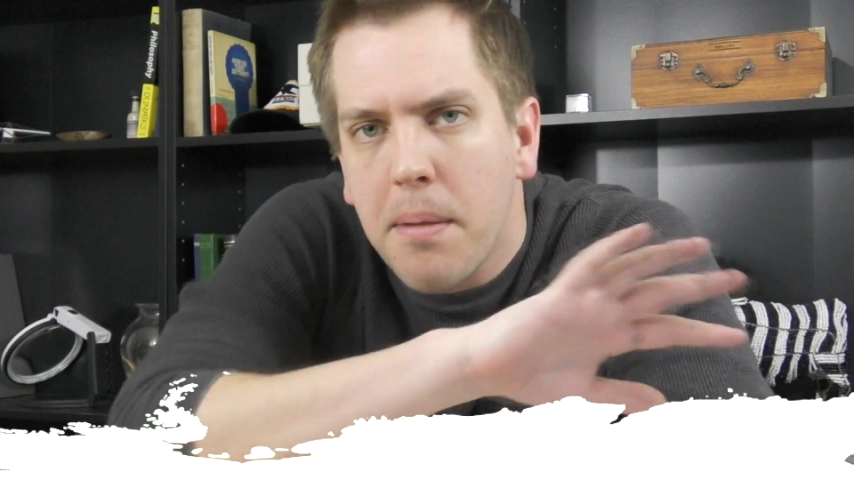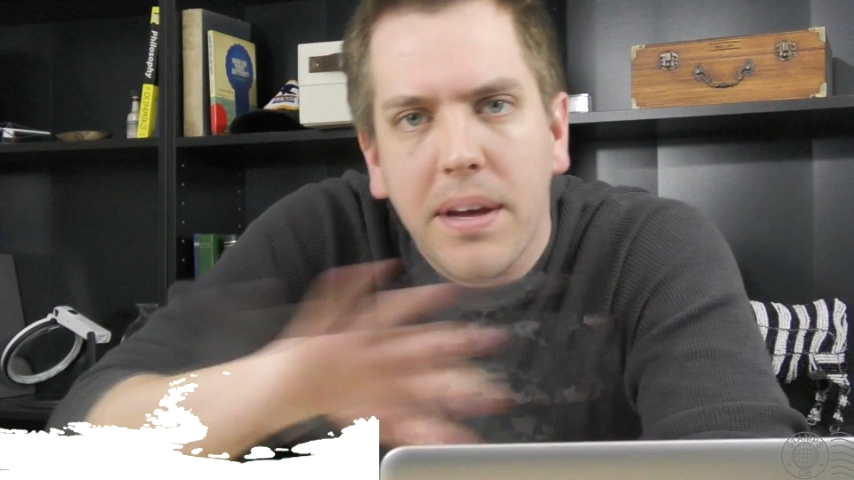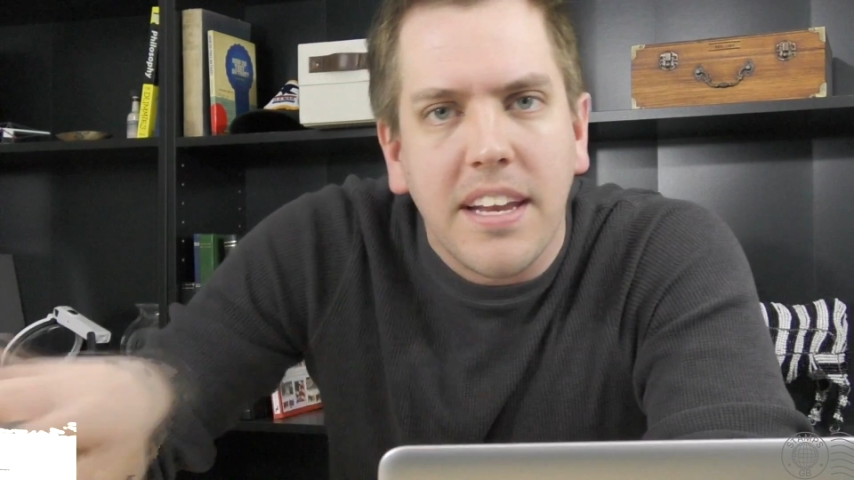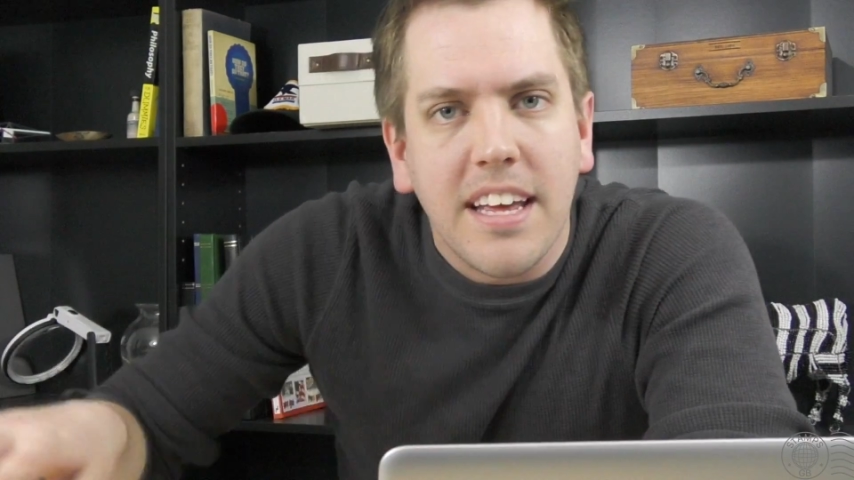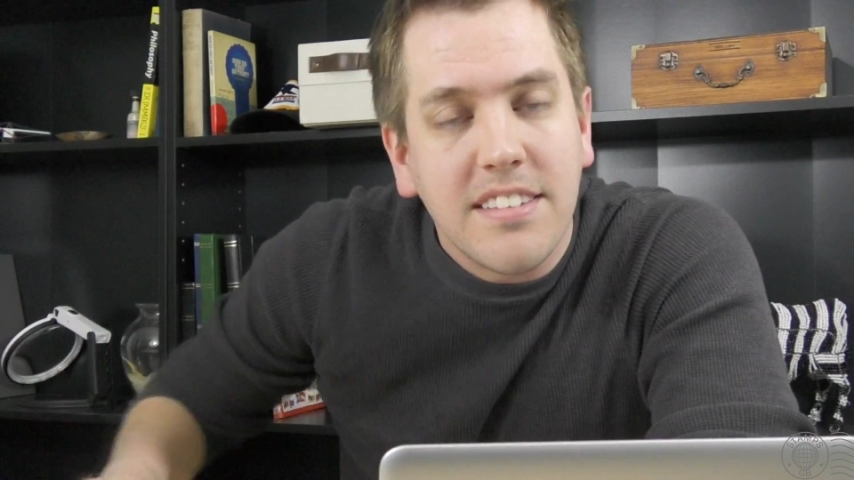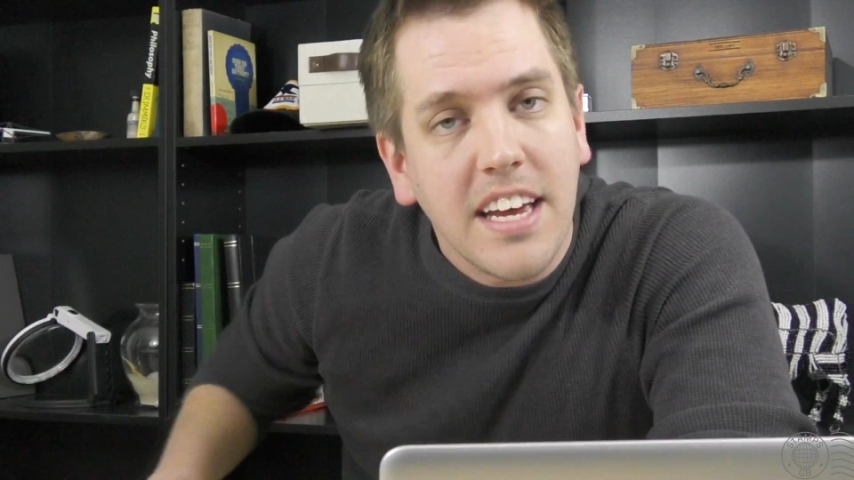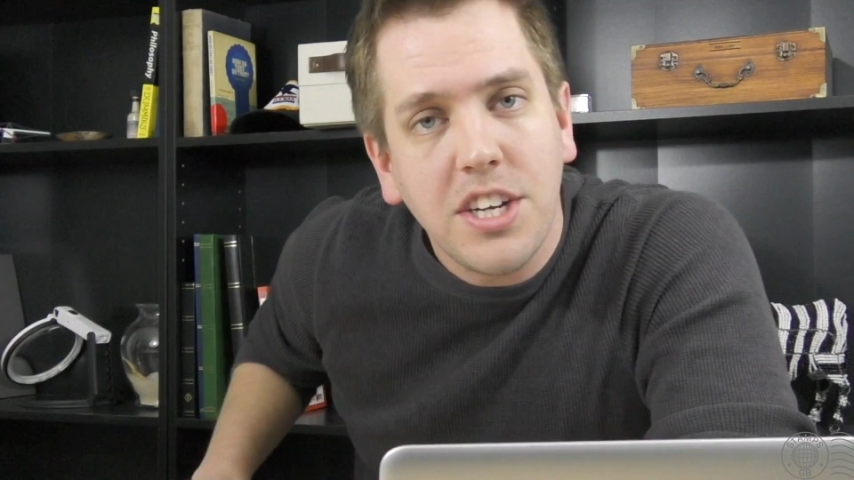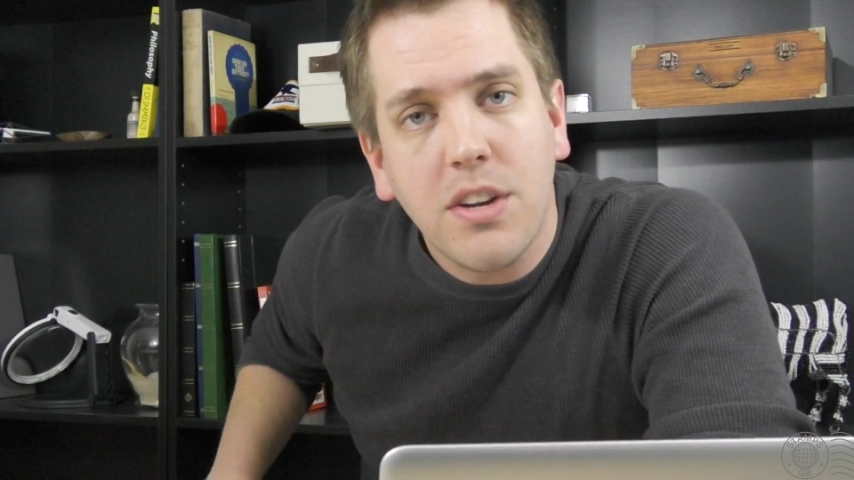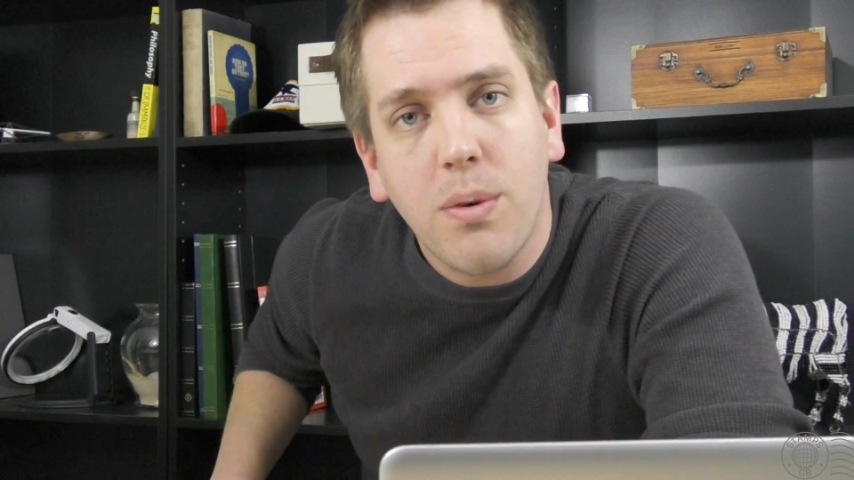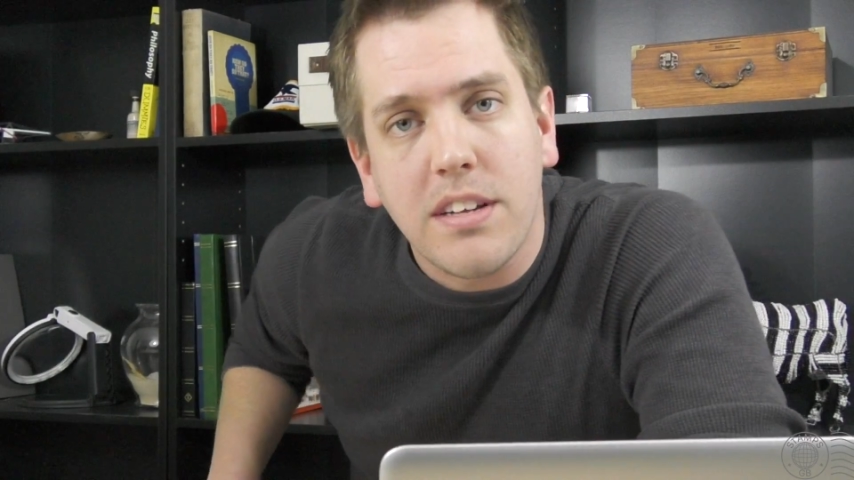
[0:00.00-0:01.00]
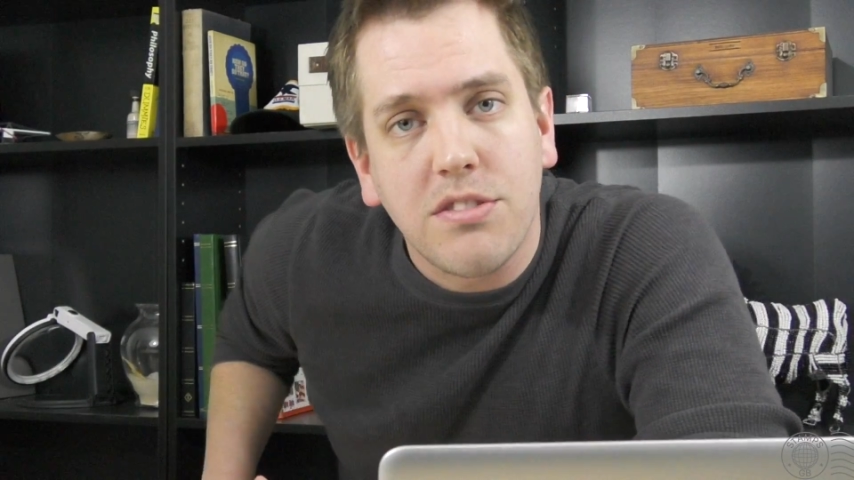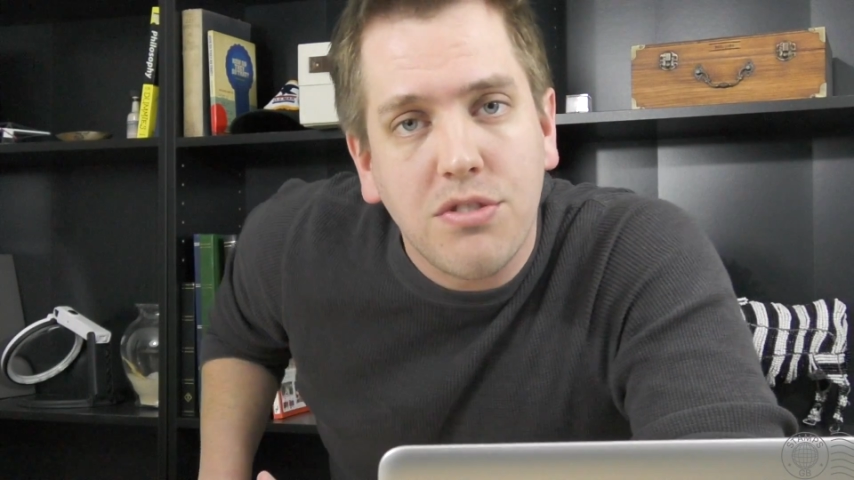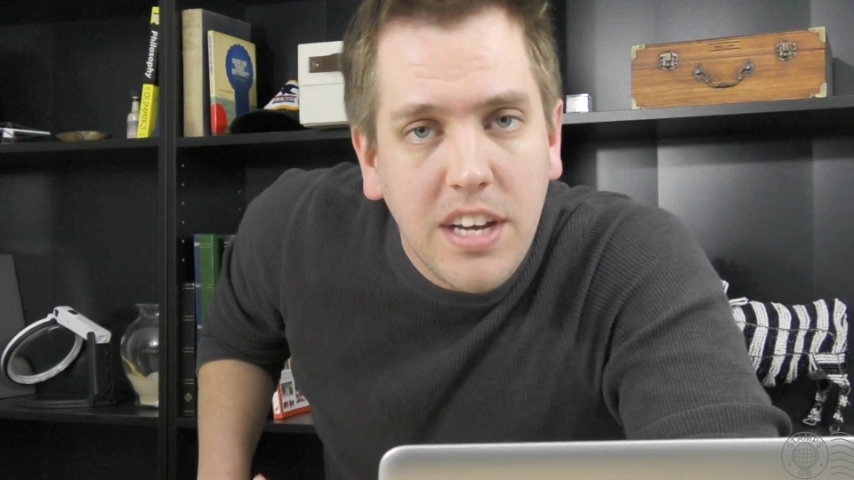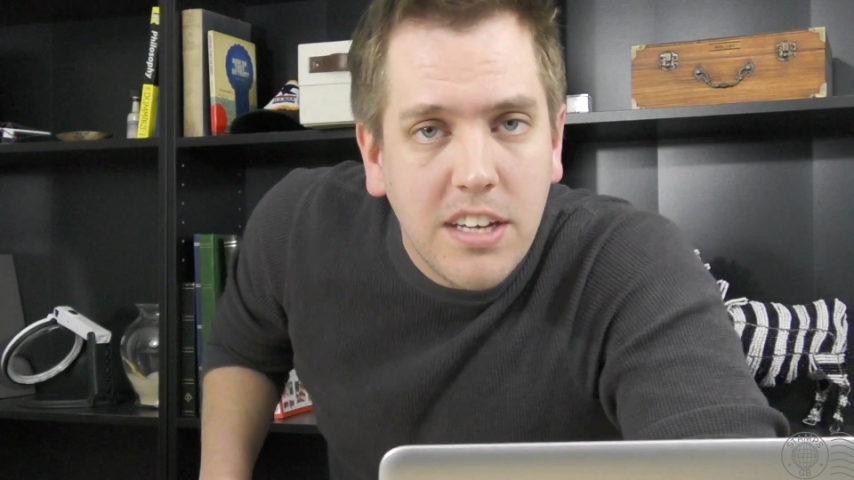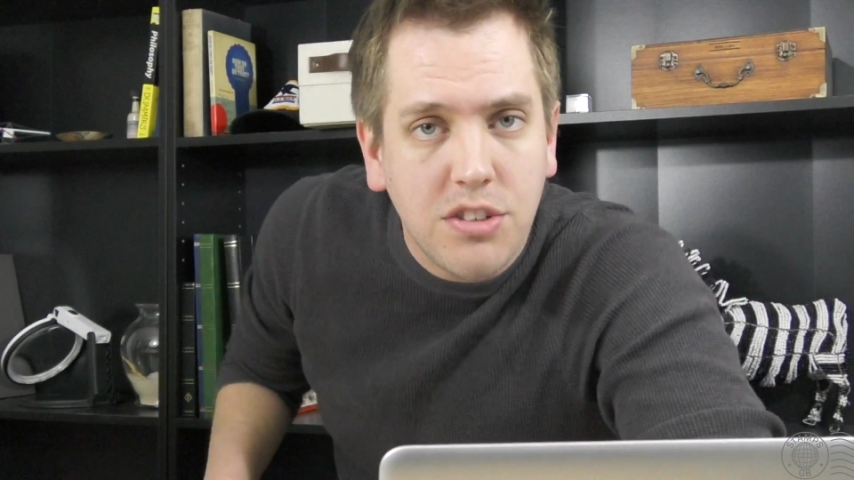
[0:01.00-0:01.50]
but it's actually quite
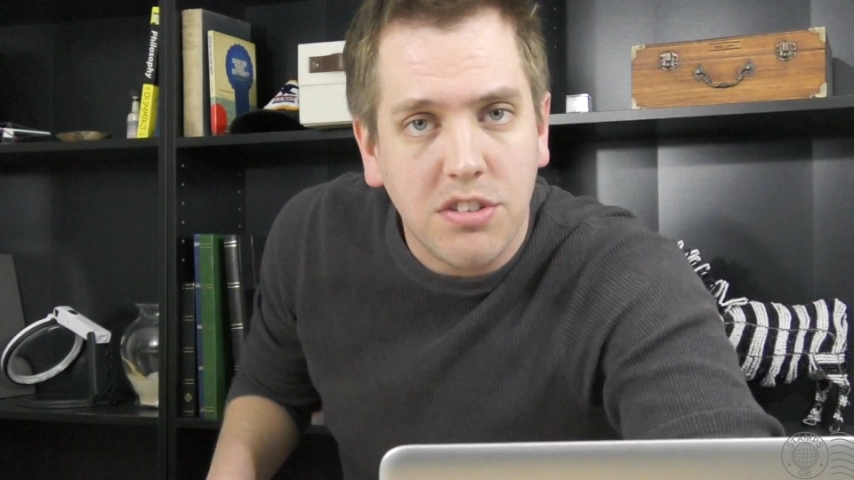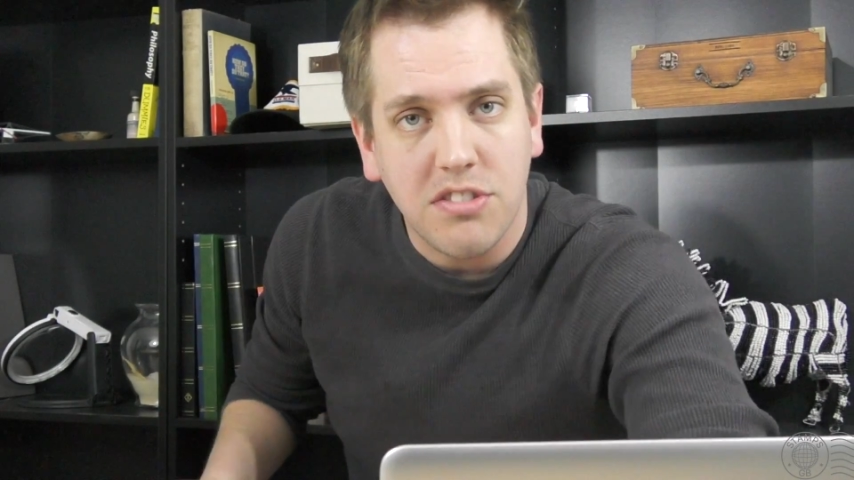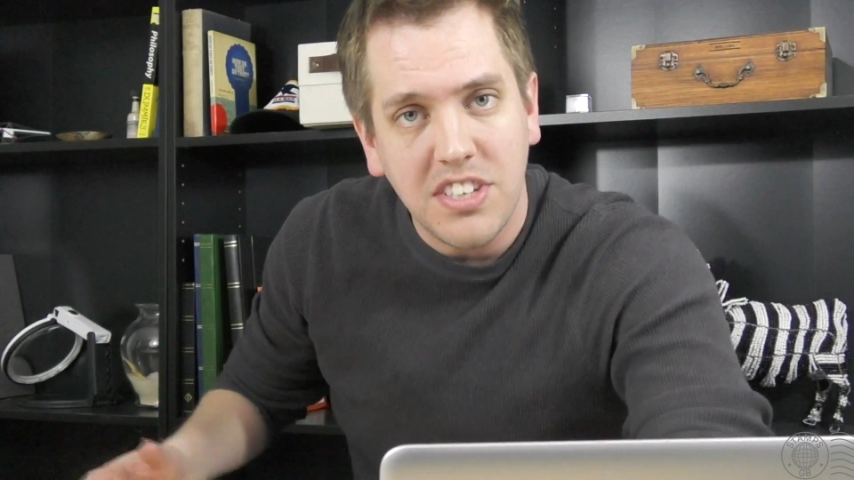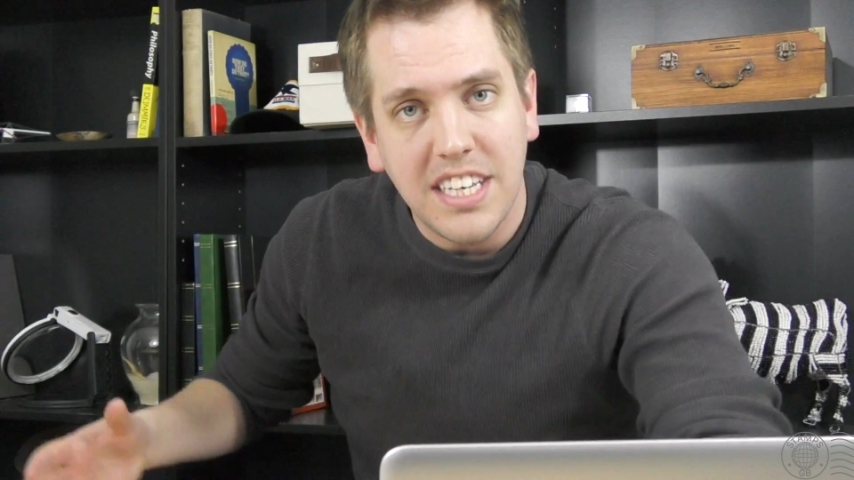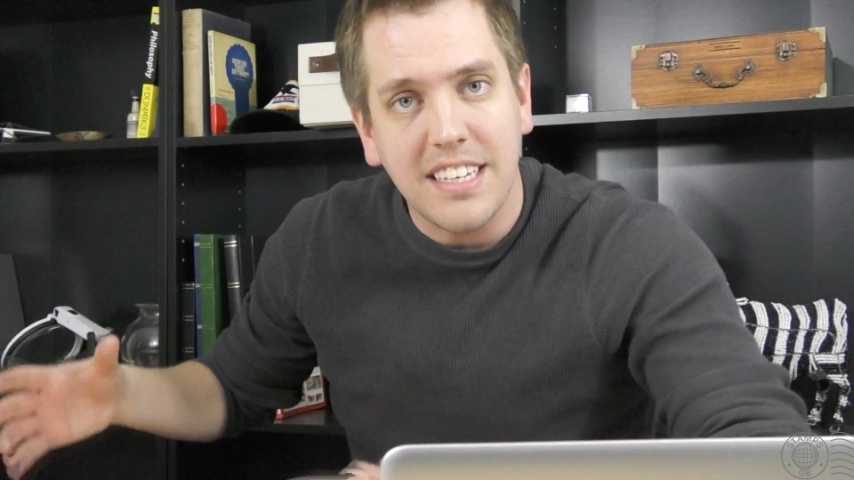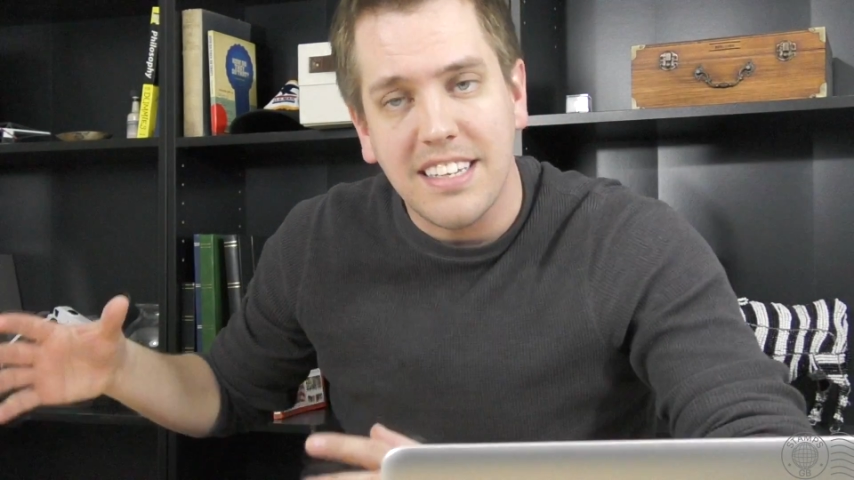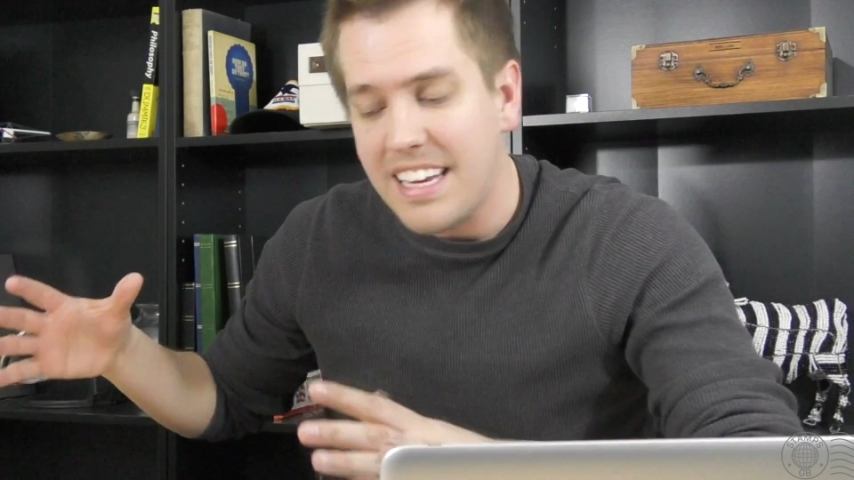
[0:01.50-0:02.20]
strange to see it